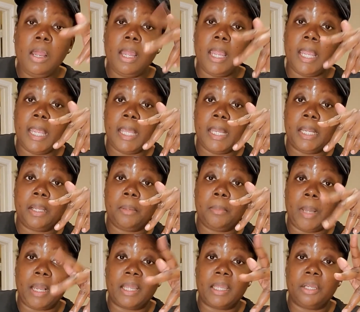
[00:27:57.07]
and
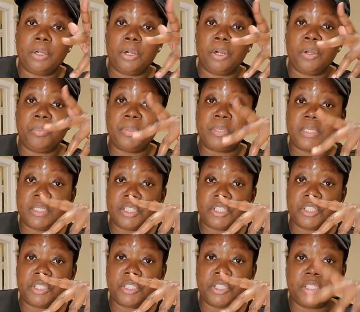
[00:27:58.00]
I get her a
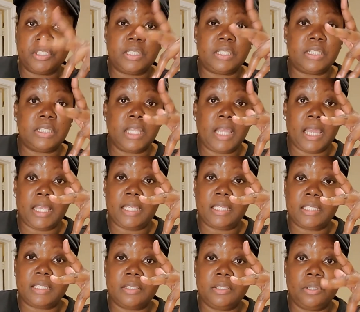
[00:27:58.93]
position just in
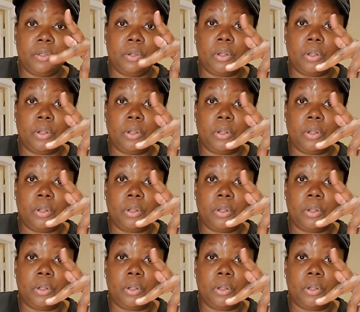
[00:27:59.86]
case. You know,